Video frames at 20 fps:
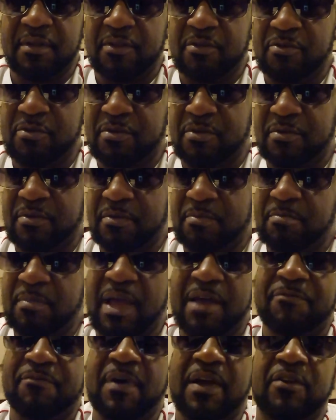You,
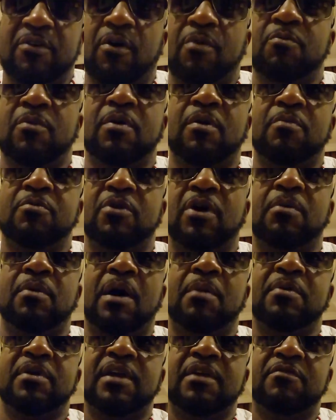matter of fact, no, I'm, I'm, I'm,
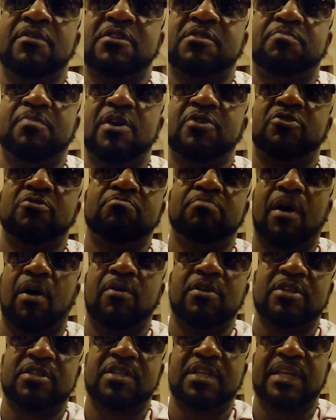gonna give you a special
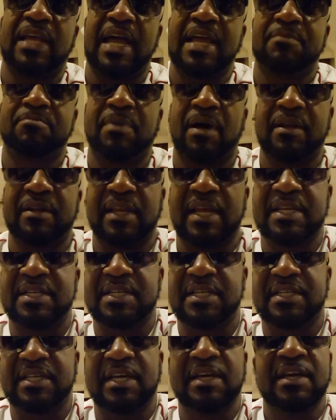bonus tonight about that
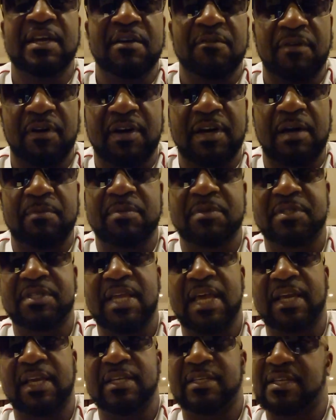shit there for a couple
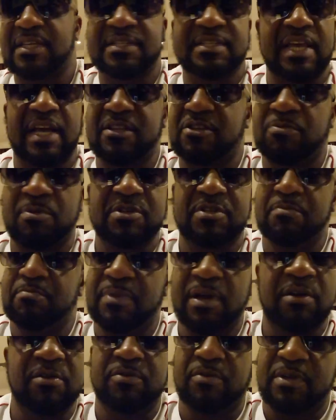seconds. There's not too much to
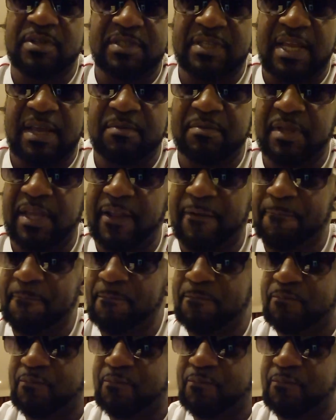build on this damn thing.